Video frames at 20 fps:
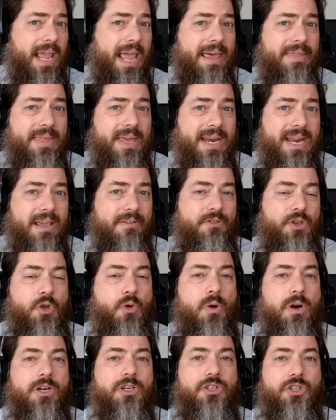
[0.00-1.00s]
And that if
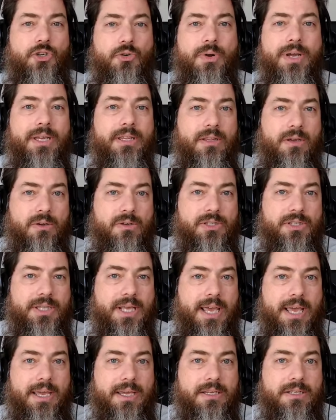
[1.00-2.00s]
you are doing those
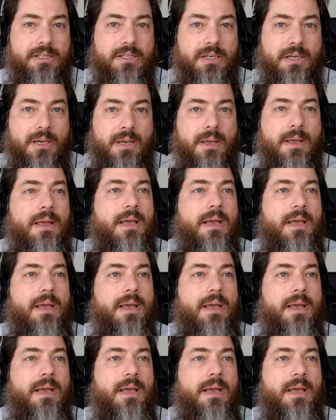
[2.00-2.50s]
things,